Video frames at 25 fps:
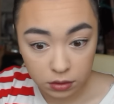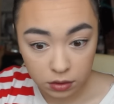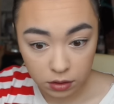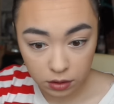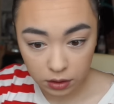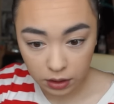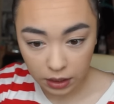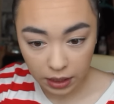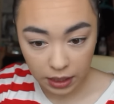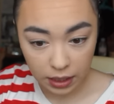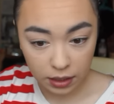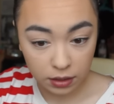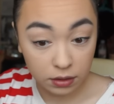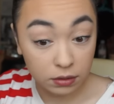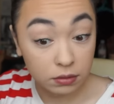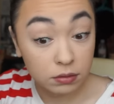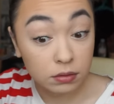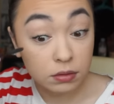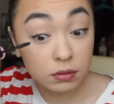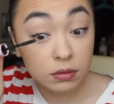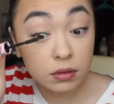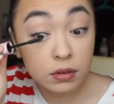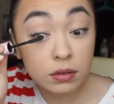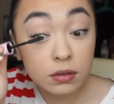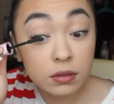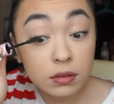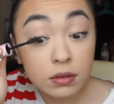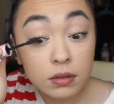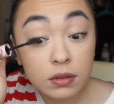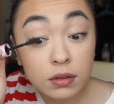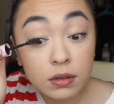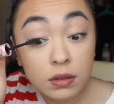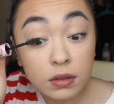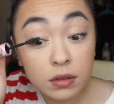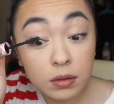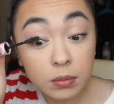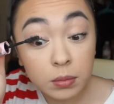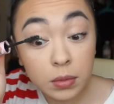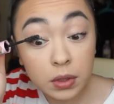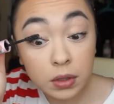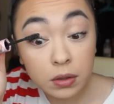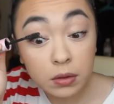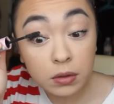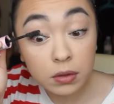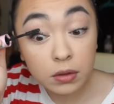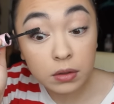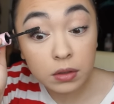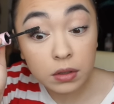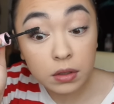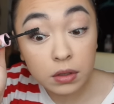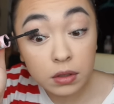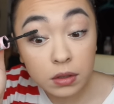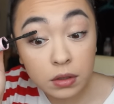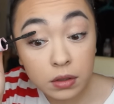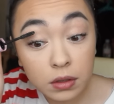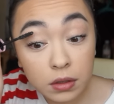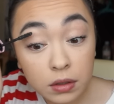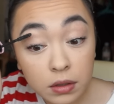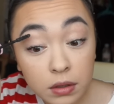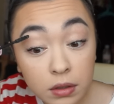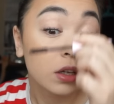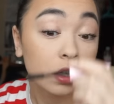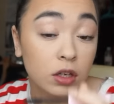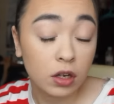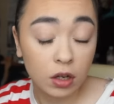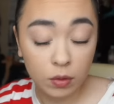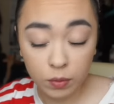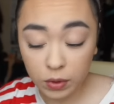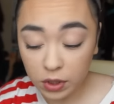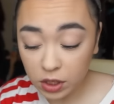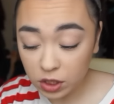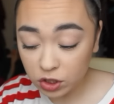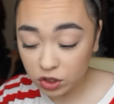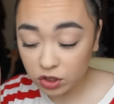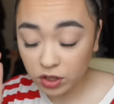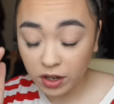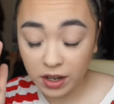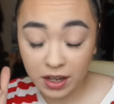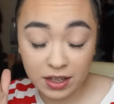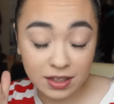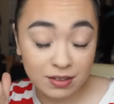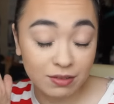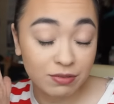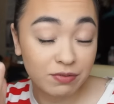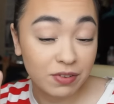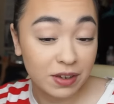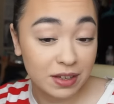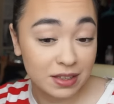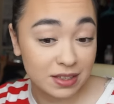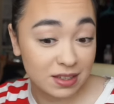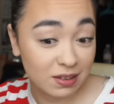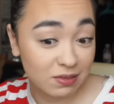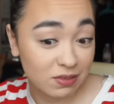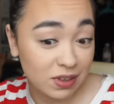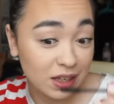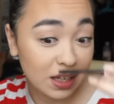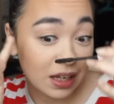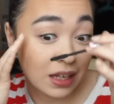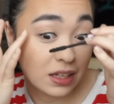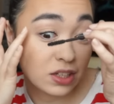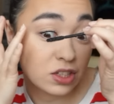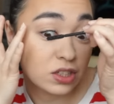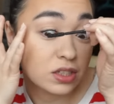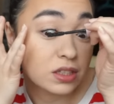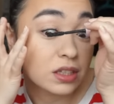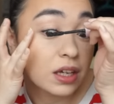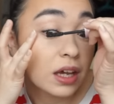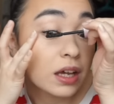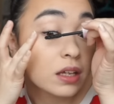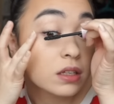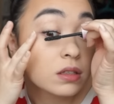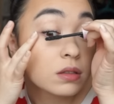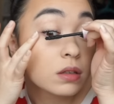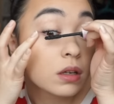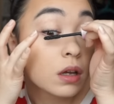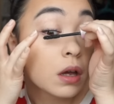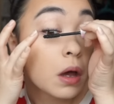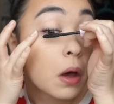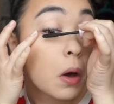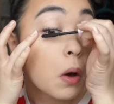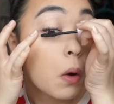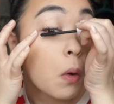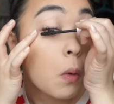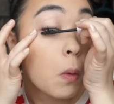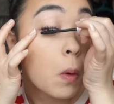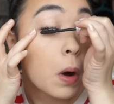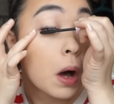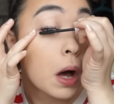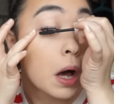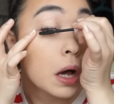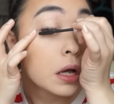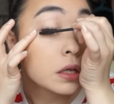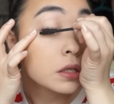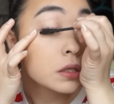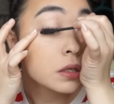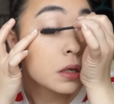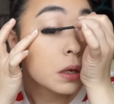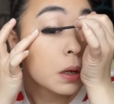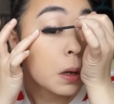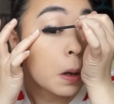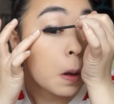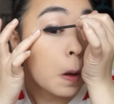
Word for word: Okay. Oh my god. You know when you try to fix something and it just gets worse